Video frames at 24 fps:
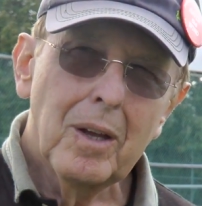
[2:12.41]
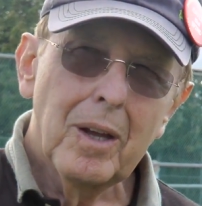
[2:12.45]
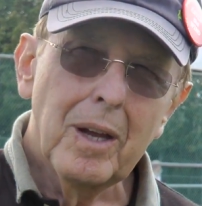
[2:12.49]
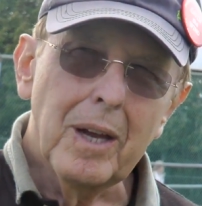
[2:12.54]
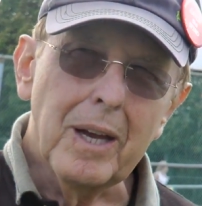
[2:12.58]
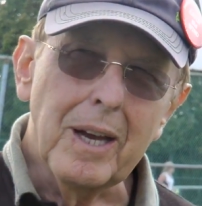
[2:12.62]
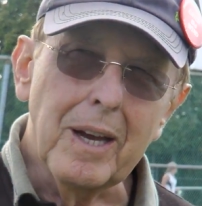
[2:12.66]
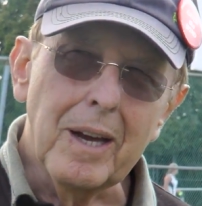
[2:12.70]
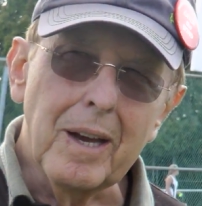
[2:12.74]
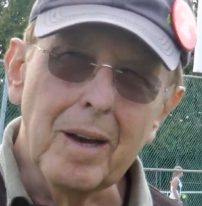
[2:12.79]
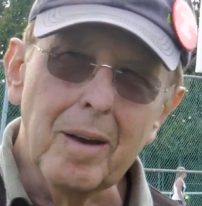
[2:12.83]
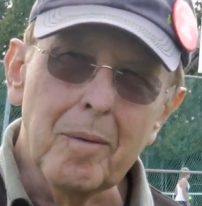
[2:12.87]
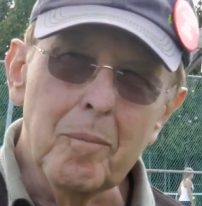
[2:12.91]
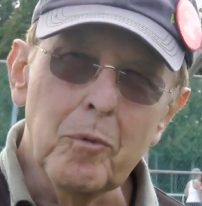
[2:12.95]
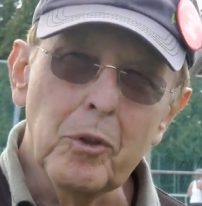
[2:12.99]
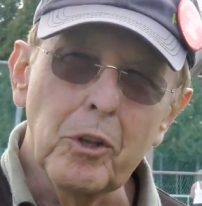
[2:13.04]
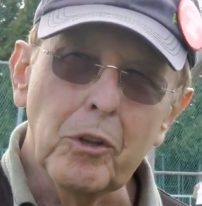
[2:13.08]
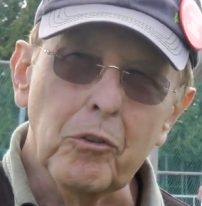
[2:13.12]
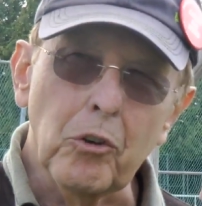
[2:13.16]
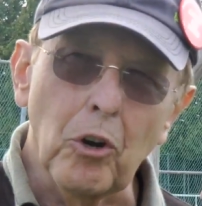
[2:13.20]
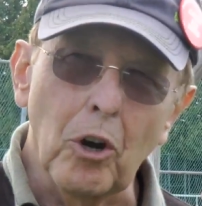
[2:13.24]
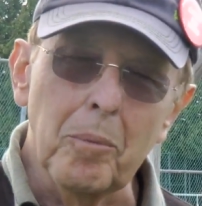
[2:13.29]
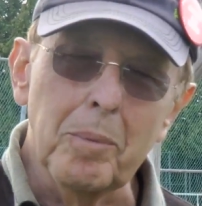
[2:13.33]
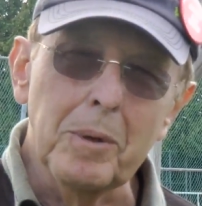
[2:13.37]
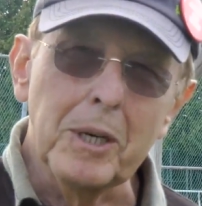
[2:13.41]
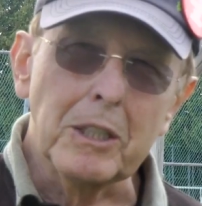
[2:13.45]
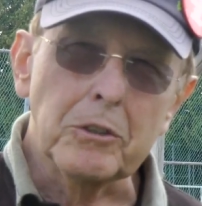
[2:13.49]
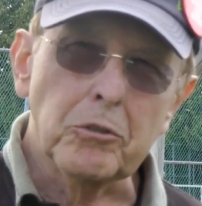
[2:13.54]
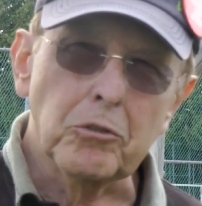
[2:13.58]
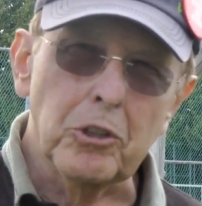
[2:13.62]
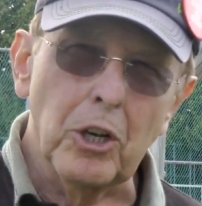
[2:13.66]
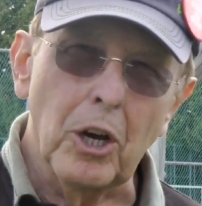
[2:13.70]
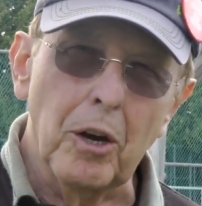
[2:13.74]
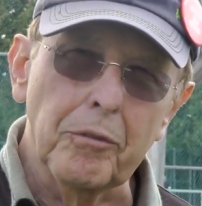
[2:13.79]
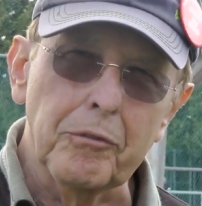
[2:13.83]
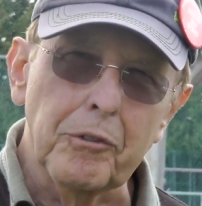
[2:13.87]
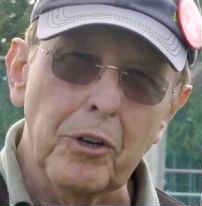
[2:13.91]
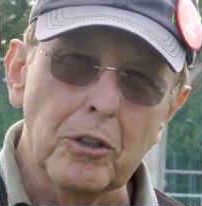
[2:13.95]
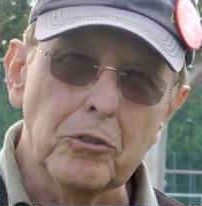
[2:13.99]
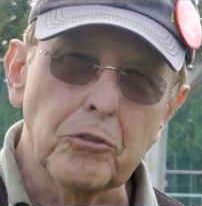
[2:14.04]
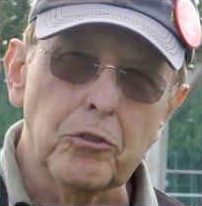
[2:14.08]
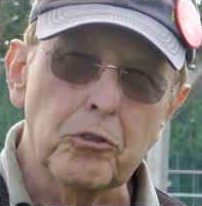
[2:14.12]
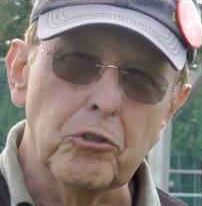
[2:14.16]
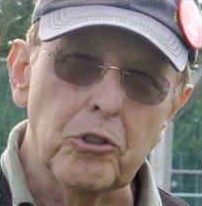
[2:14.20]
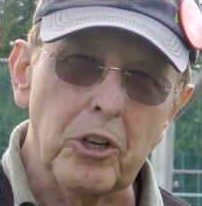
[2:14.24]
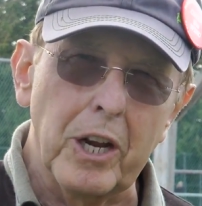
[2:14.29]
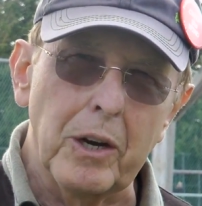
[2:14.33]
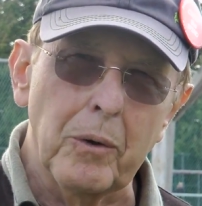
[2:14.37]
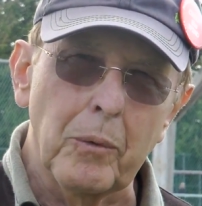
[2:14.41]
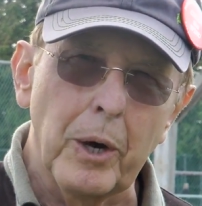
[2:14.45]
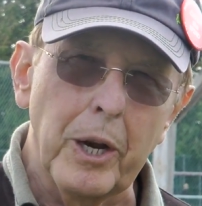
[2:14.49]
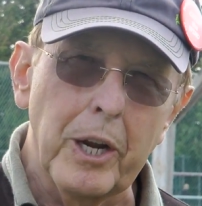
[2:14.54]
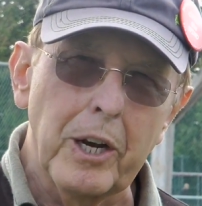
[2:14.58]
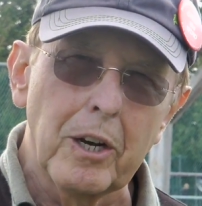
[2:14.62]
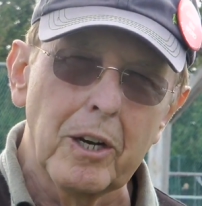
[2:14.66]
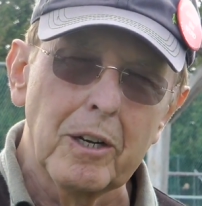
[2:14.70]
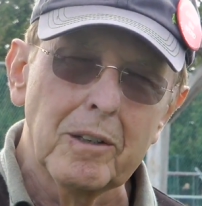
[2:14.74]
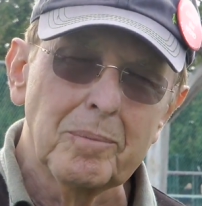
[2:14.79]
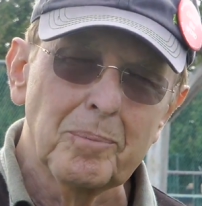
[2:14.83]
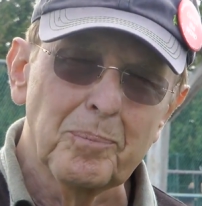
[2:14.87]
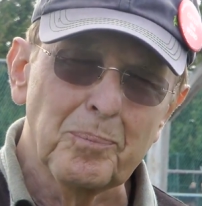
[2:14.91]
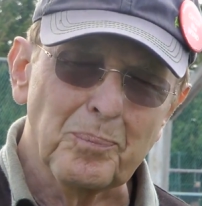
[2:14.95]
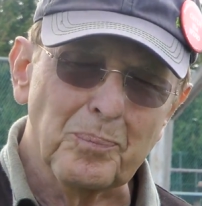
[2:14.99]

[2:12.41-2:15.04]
The turbine itself turns the generator.